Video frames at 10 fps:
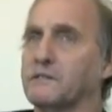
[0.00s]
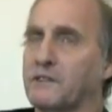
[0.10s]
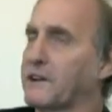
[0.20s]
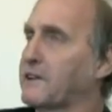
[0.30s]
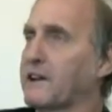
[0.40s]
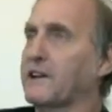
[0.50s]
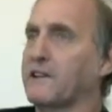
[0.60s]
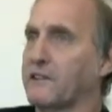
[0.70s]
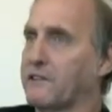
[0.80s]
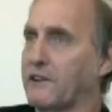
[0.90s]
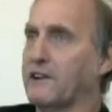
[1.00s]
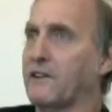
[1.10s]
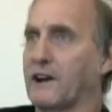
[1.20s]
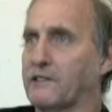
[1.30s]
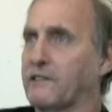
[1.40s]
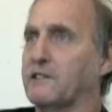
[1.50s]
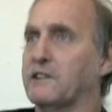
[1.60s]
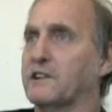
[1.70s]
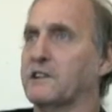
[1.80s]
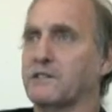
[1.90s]
particularly on the train tracks, we were
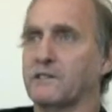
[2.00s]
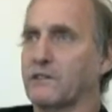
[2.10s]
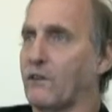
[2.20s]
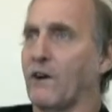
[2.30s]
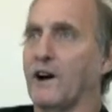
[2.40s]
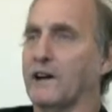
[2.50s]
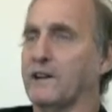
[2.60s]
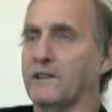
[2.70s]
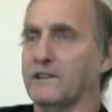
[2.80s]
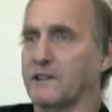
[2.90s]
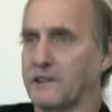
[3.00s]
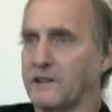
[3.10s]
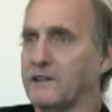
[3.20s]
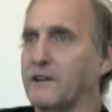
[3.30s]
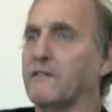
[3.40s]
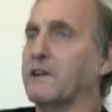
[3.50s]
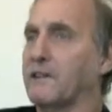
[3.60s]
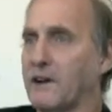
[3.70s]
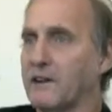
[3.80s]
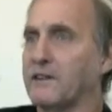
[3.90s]
just quiet and just nobody
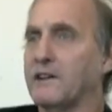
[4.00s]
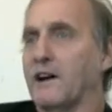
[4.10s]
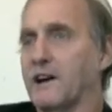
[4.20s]
around.